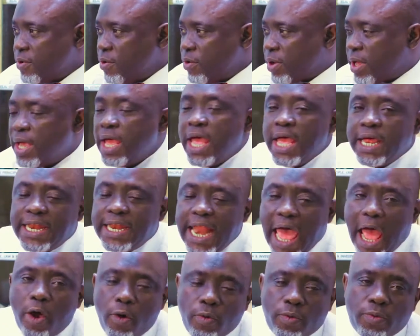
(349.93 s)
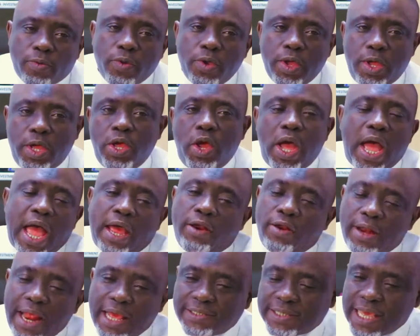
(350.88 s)
Okay? Now,
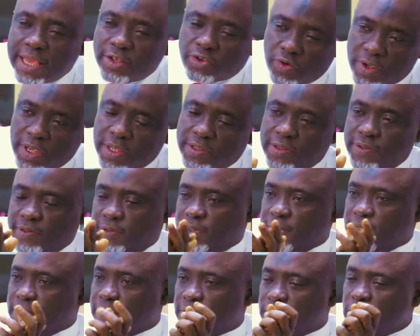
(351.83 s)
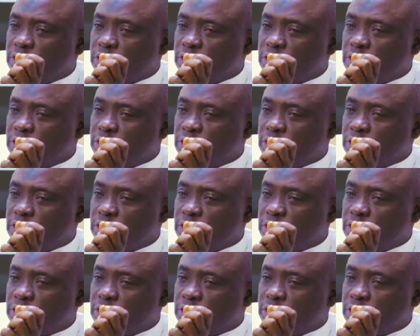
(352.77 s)
another side to it is this.